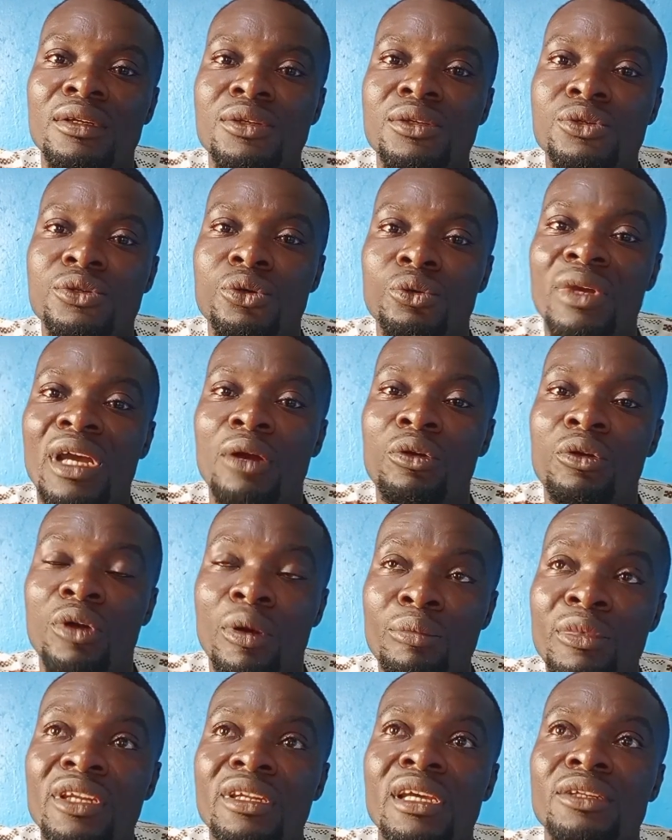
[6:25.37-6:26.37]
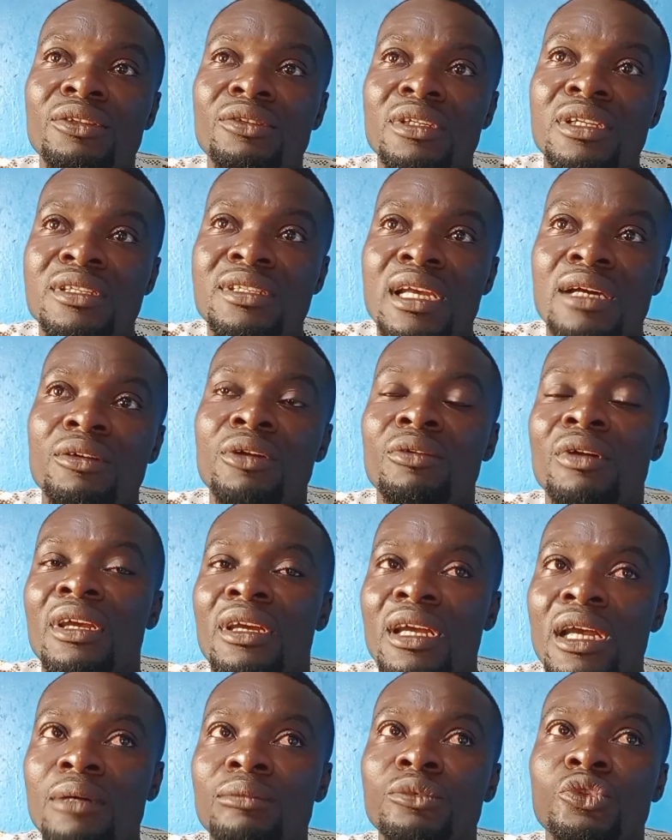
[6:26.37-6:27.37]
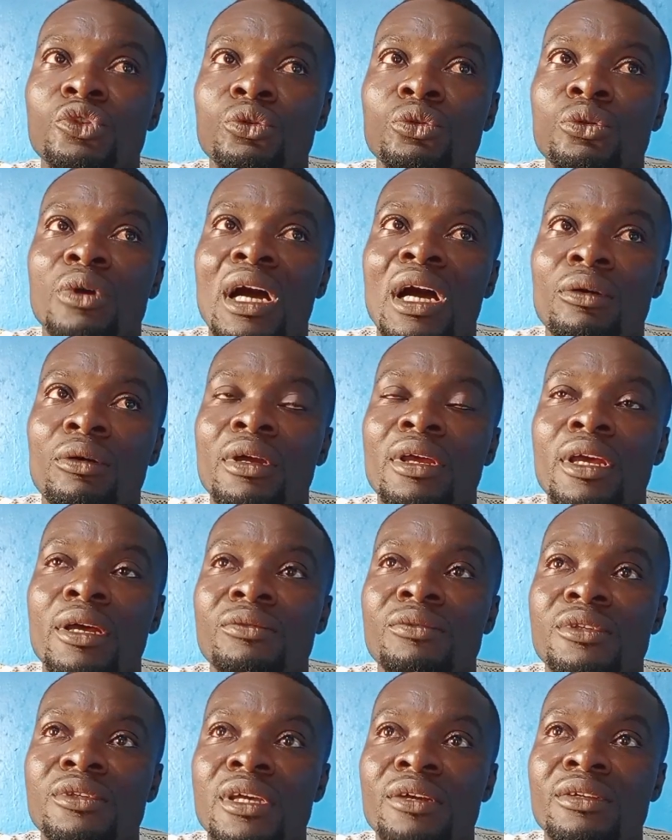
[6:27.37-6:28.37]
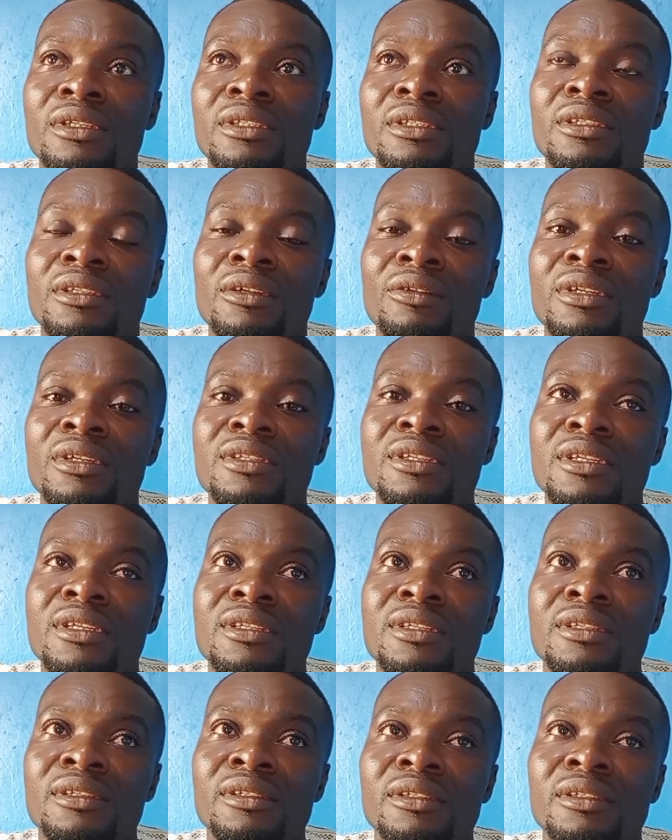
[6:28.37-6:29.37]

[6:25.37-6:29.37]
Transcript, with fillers: So we are committed to the service when it comes to our health service delivery system.